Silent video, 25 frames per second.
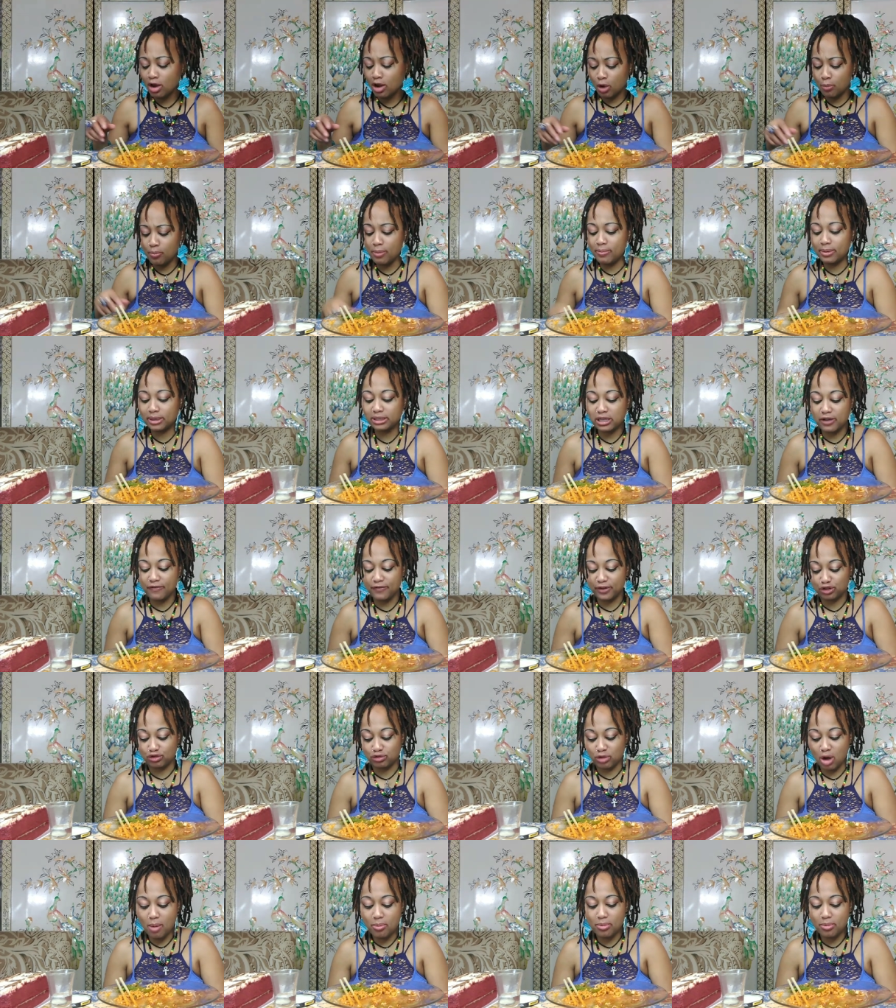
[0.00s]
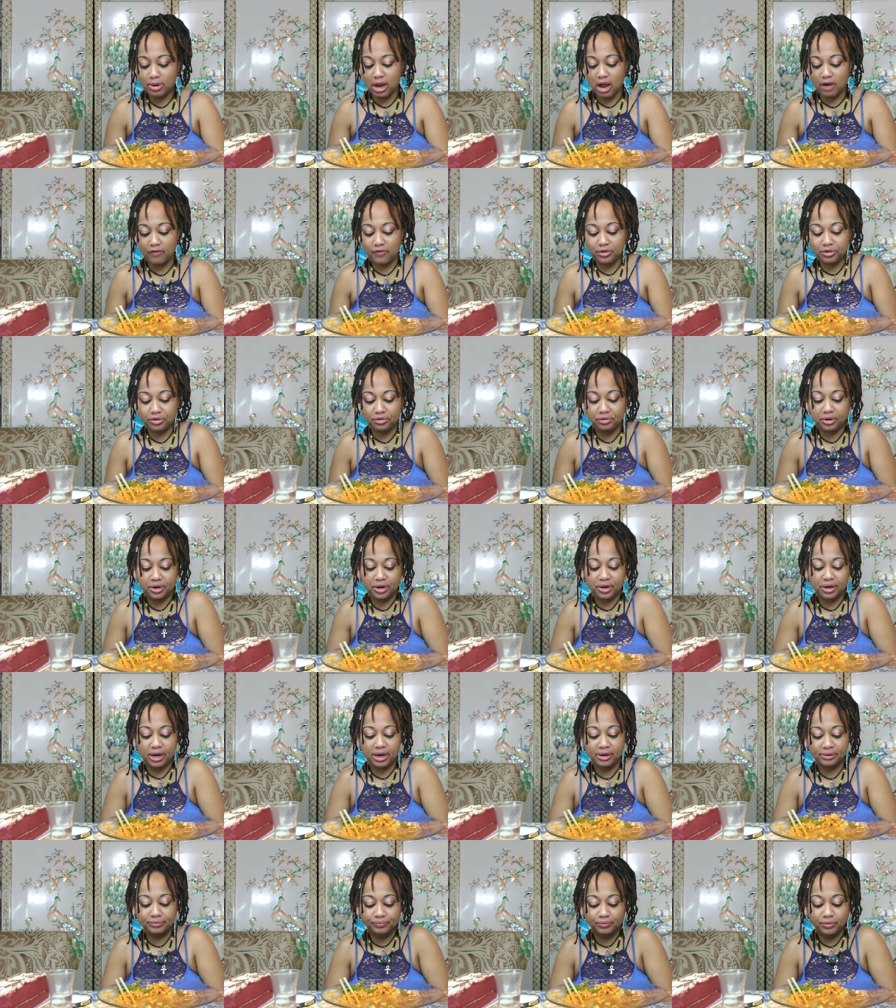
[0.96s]
I'm not gonna put myself in trouble now for doing
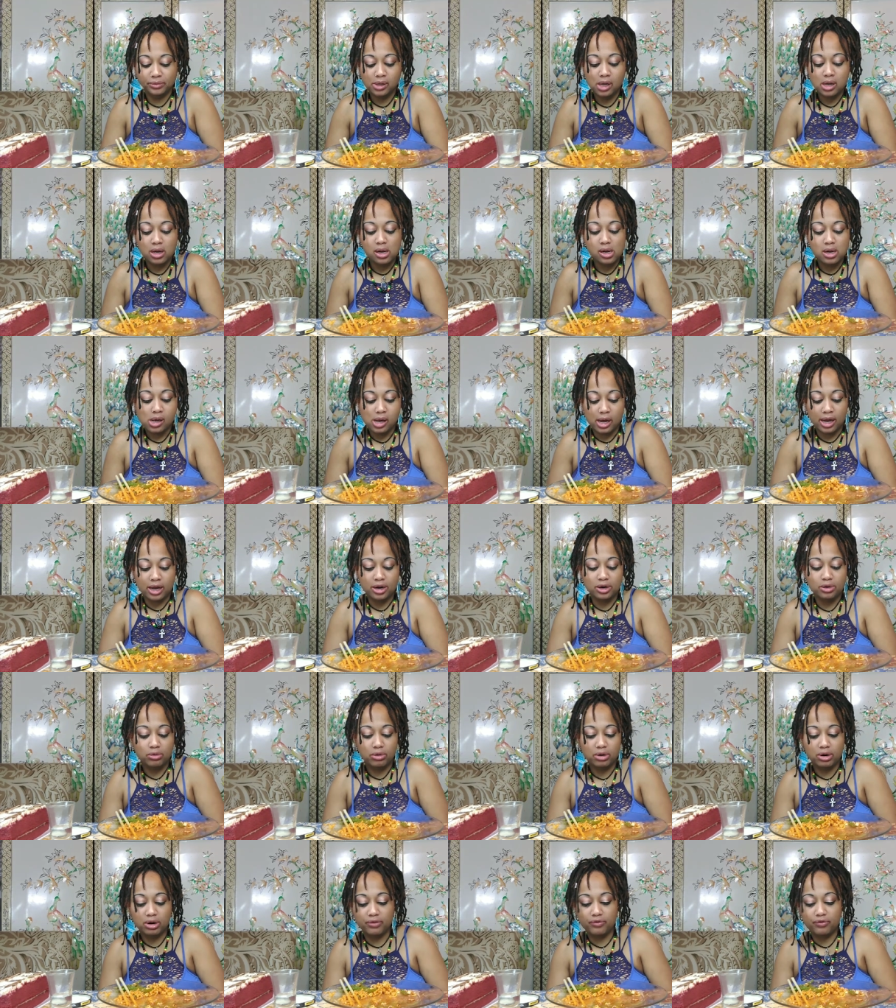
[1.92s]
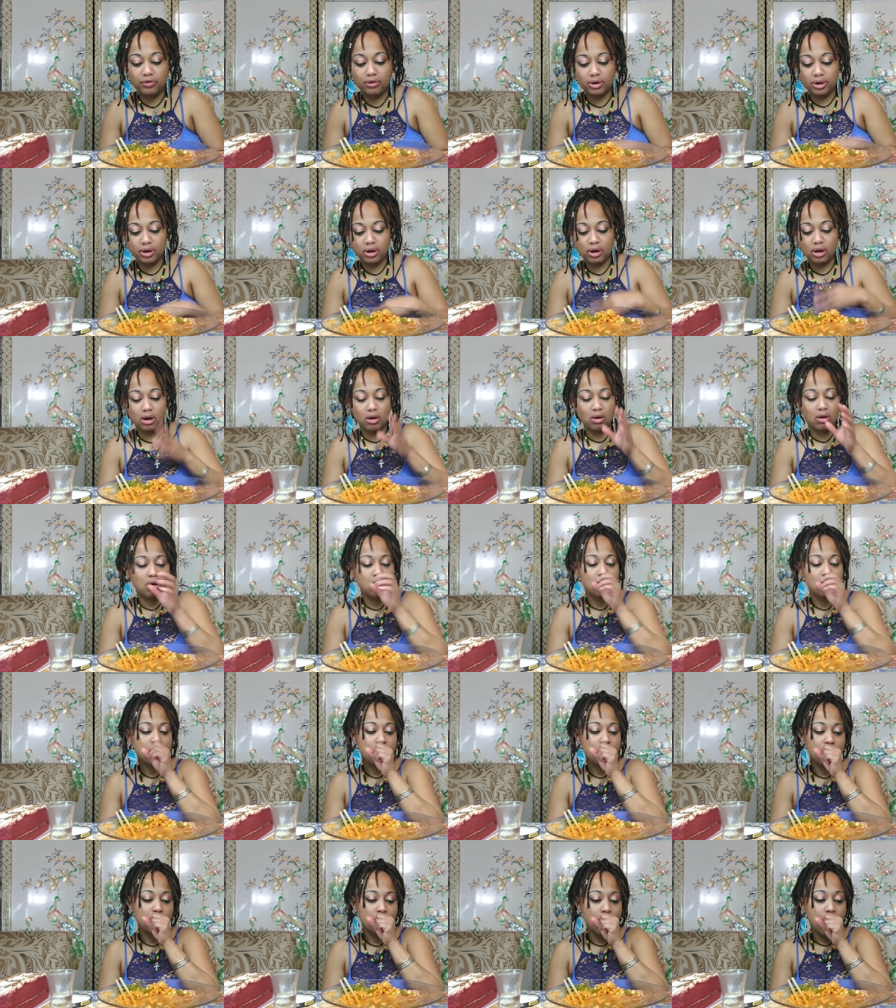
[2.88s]
it and doing it for you.
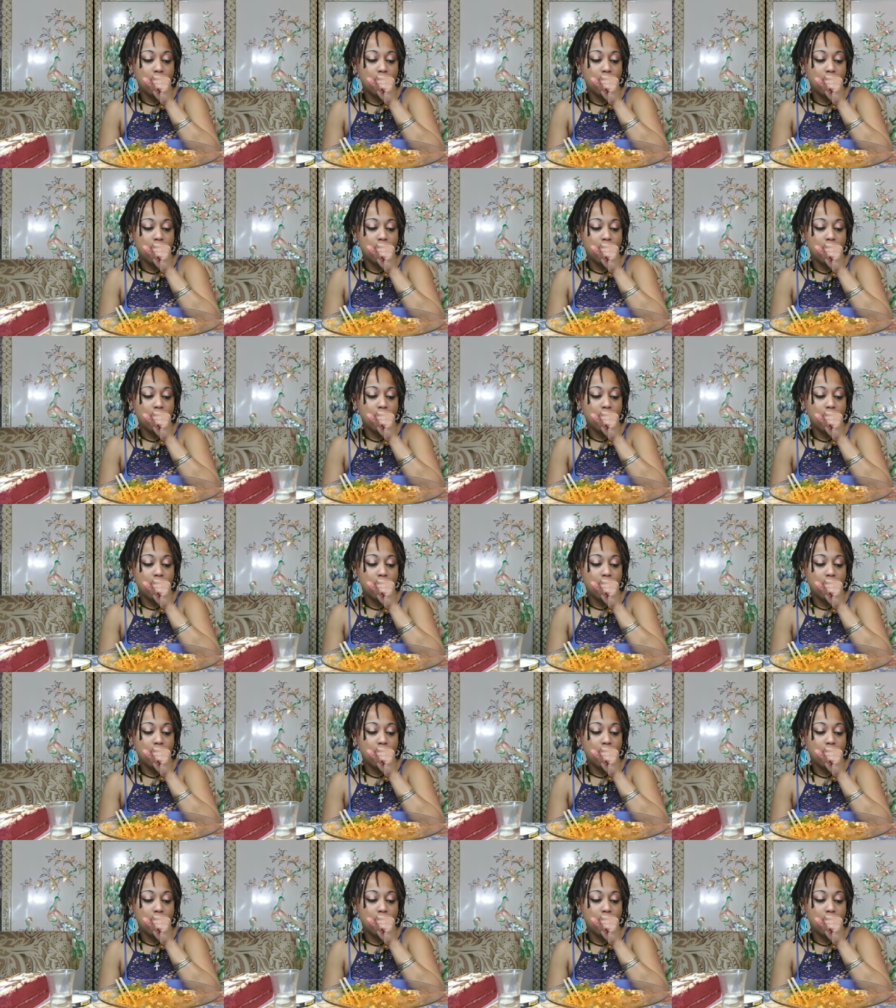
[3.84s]
Hold on.